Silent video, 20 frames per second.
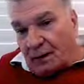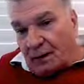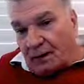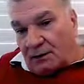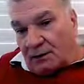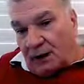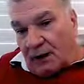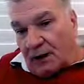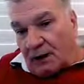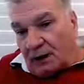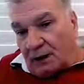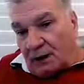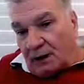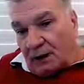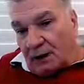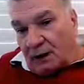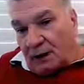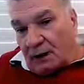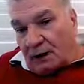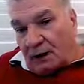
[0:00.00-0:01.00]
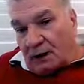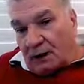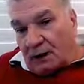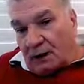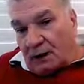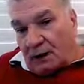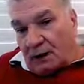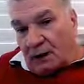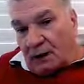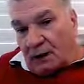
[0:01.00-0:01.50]
then
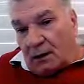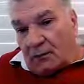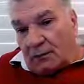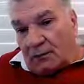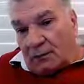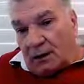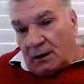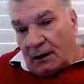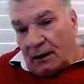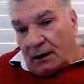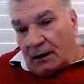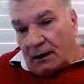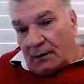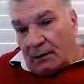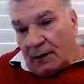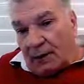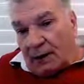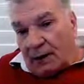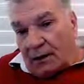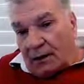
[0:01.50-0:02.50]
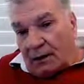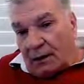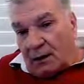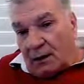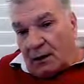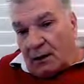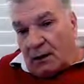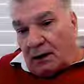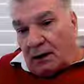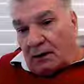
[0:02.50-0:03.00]
for negative part,
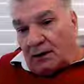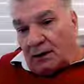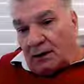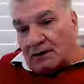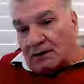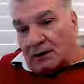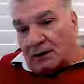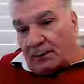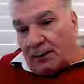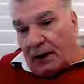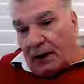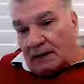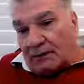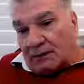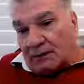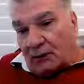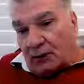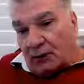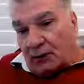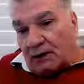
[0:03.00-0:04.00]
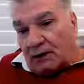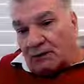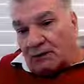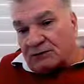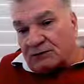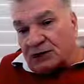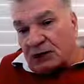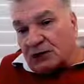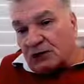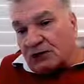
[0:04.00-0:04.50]
this capacitor is
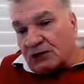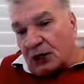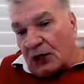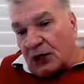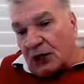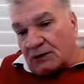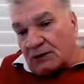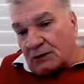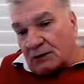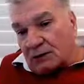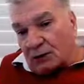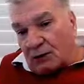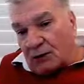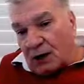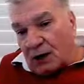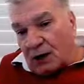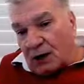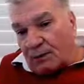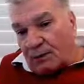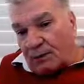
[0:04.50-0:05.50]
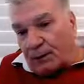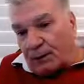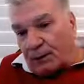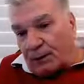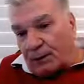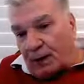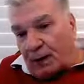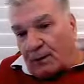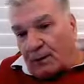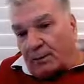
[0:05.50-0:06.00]
discharging to the output,
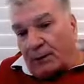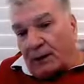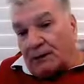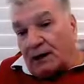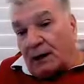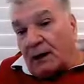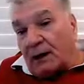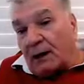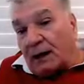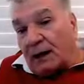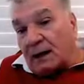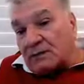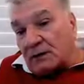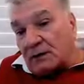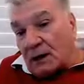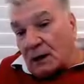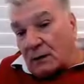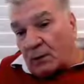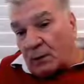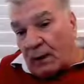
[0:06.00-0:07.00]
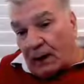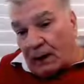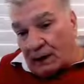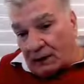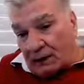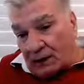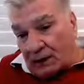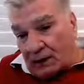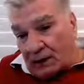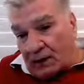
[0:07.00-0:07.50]
but in a resonant
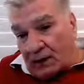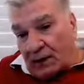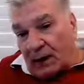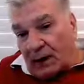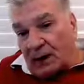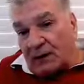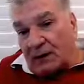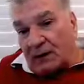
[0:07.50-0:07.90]
way. And